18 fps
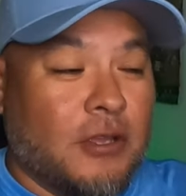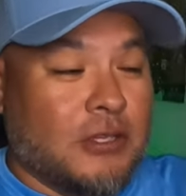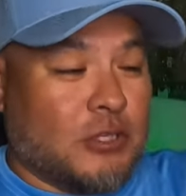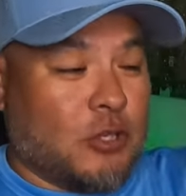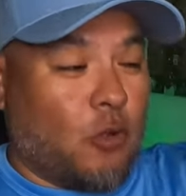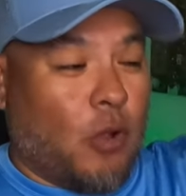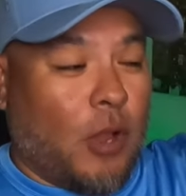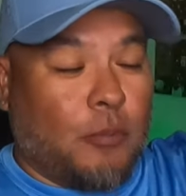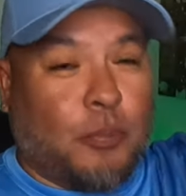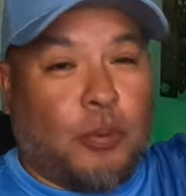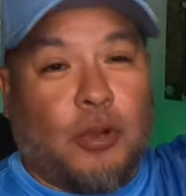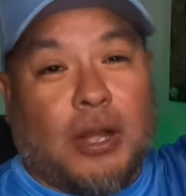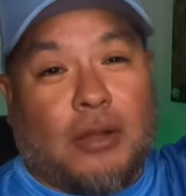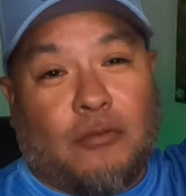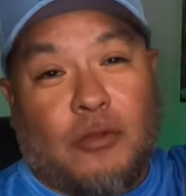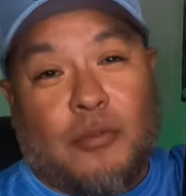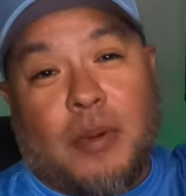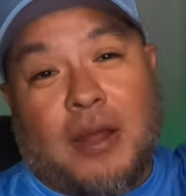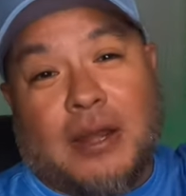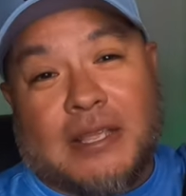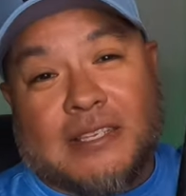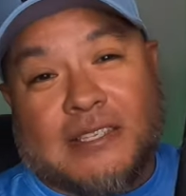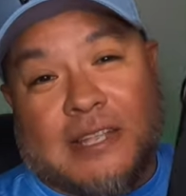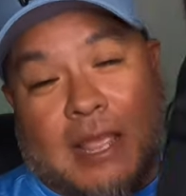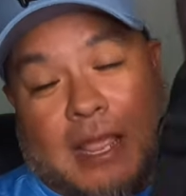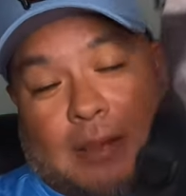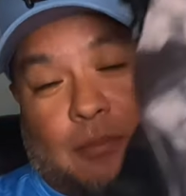So I put
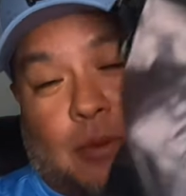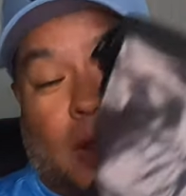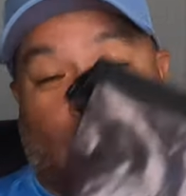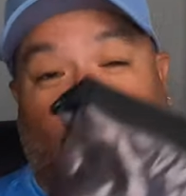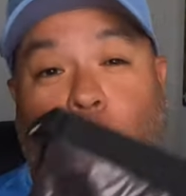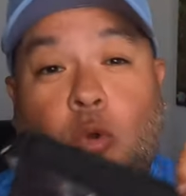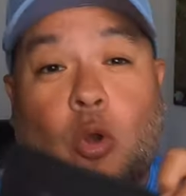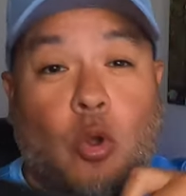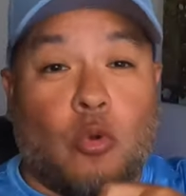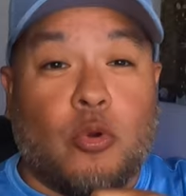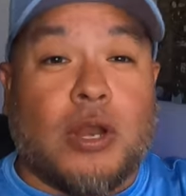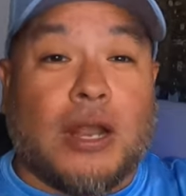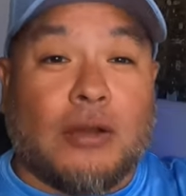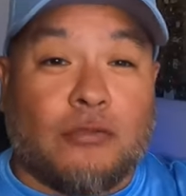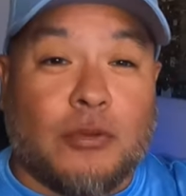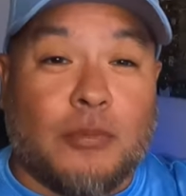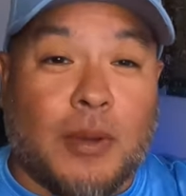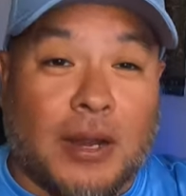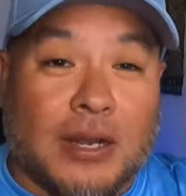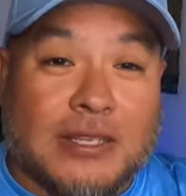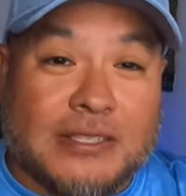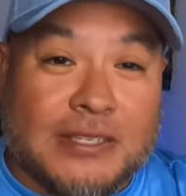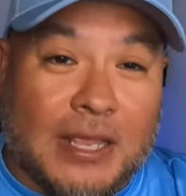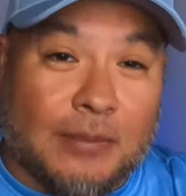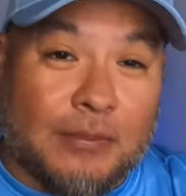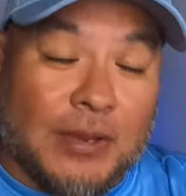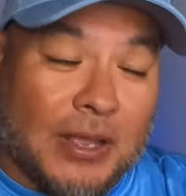everybody's name, I wrote everybody's
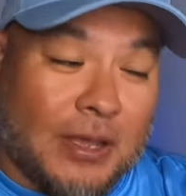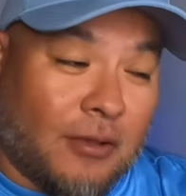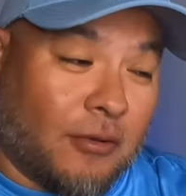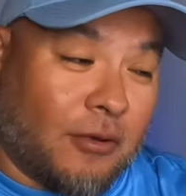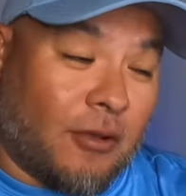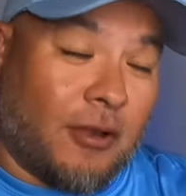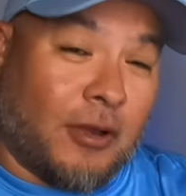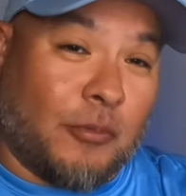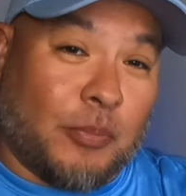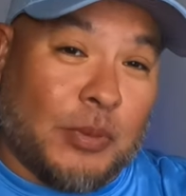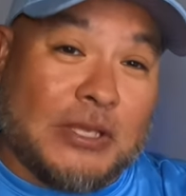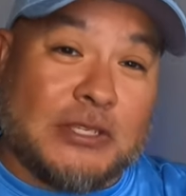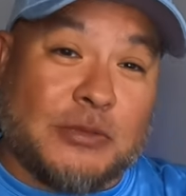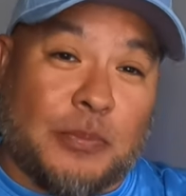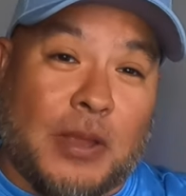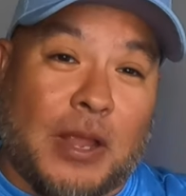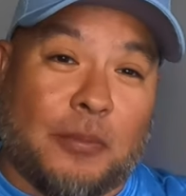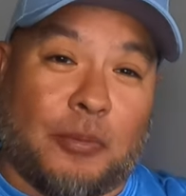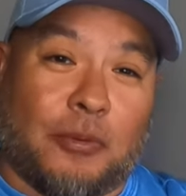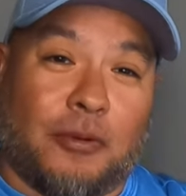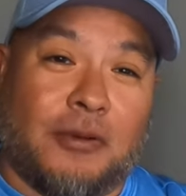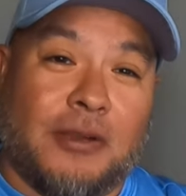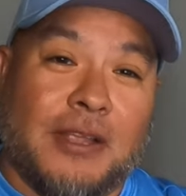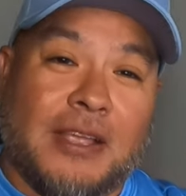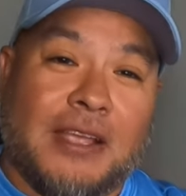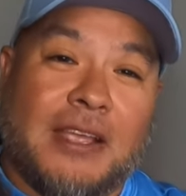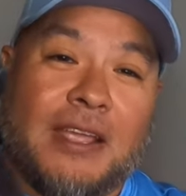name down on a piece of paper,